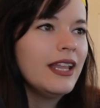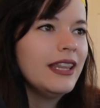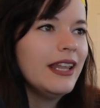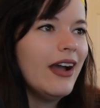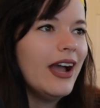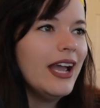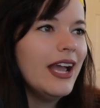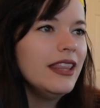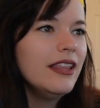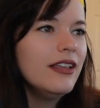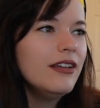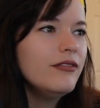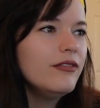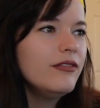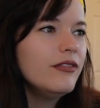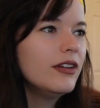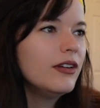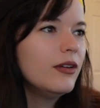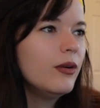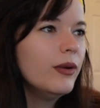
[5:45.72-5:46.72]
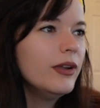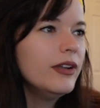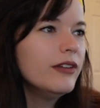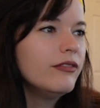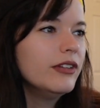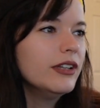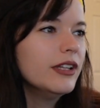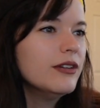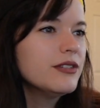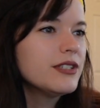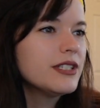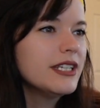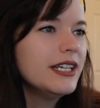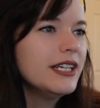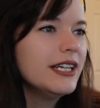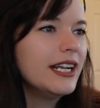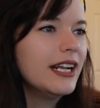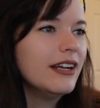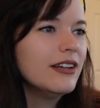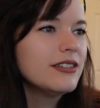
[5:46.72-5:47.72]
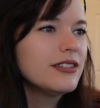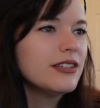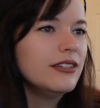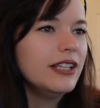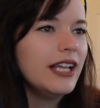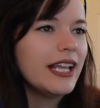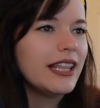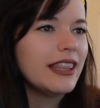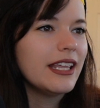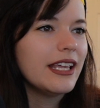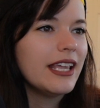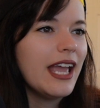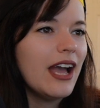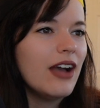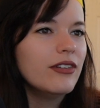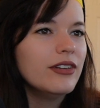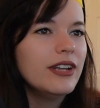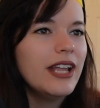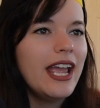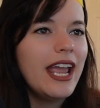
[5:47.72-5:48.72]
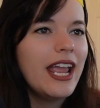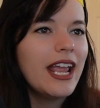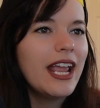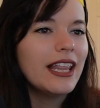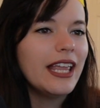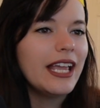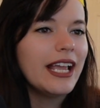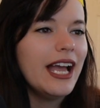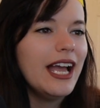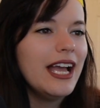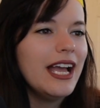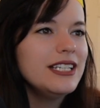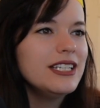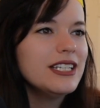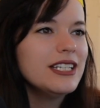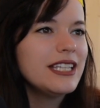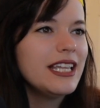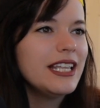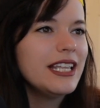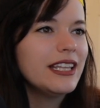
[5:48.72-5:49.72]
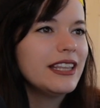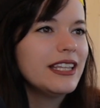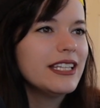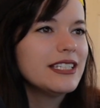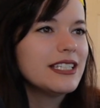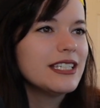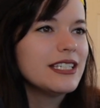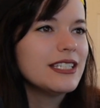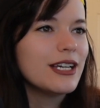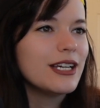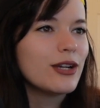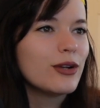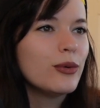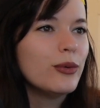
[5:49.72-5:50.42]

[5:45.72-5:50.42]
Now I love Hoya Velosa, and I also like the Cowdang. Like, I just think that this is a